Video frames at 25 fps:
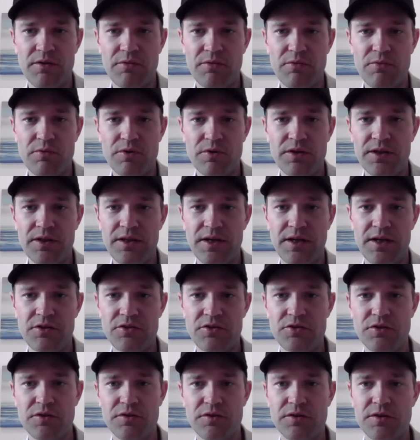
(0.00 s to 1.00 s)
it really kind
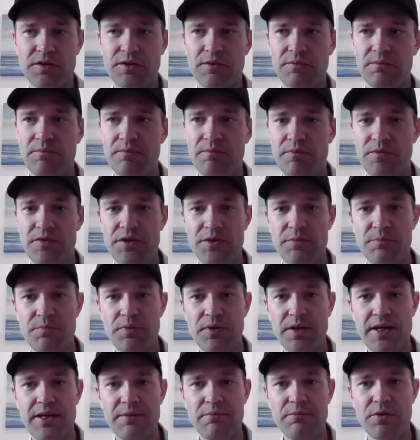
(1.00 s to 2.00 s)
of took the the
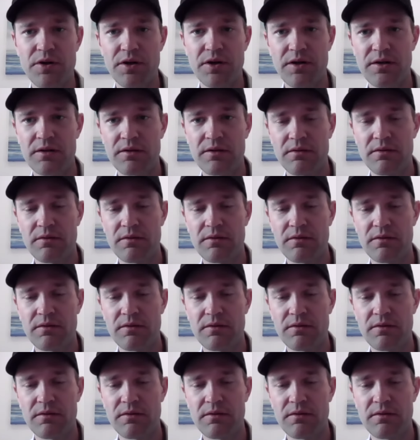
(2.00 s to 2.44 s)
playbook.